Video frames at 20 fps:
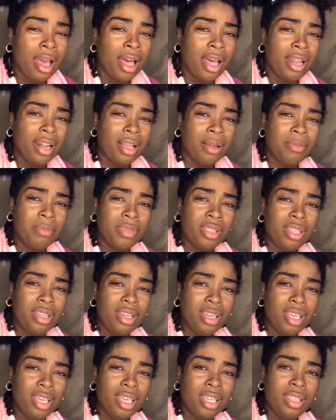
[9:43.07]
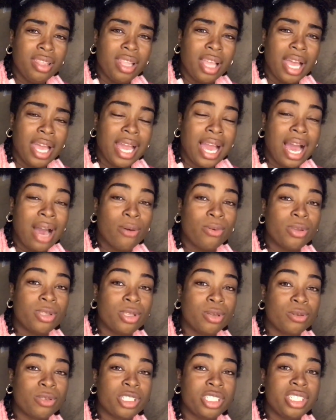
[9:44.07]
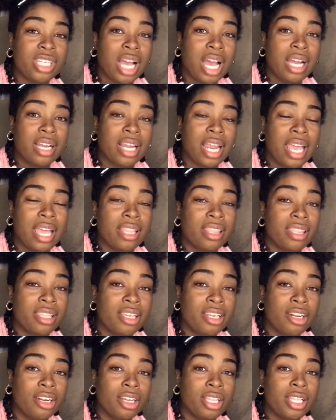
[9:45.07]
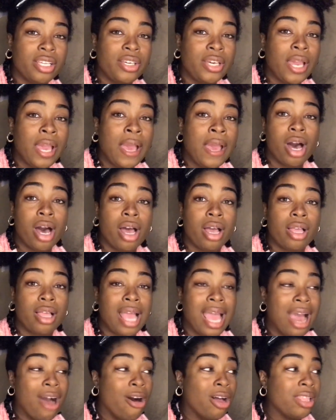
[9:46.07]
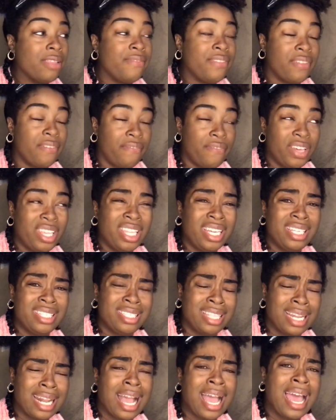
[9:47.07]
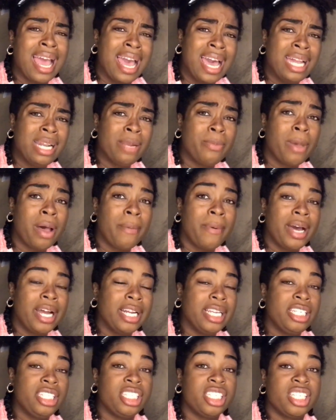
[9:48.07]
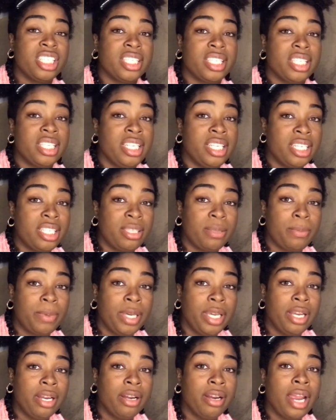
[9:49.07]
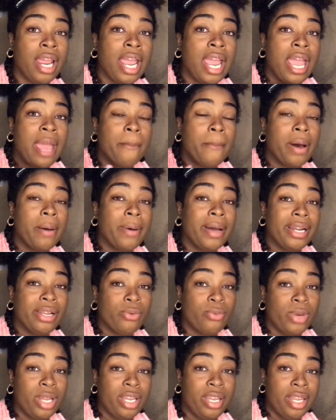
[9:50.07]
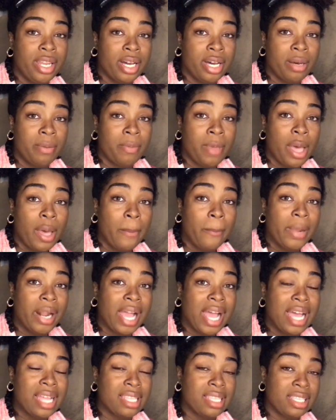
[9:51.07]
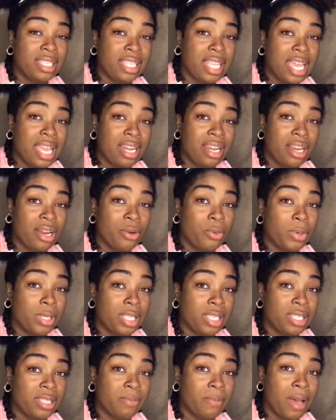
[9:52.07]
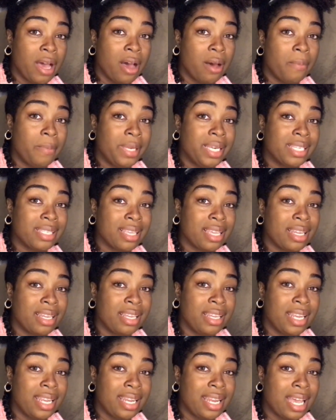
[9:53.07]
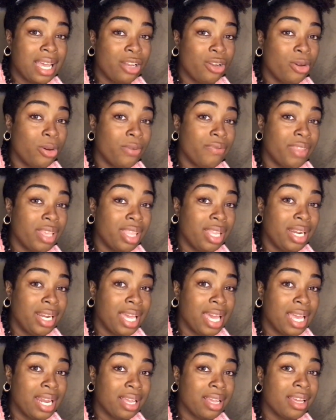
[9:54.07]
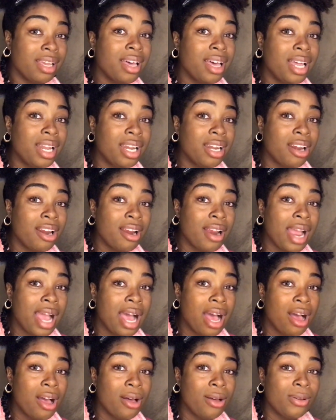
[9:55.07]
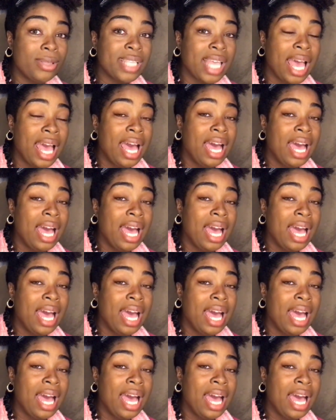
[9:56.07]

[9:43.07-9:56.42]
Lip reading: And I'm looking like I was so shocked, and literally all of the feelings that I had in my body just disappeared. My body went numb, but I had to stand there with a smile because I did not know if that lady had a gun in her house.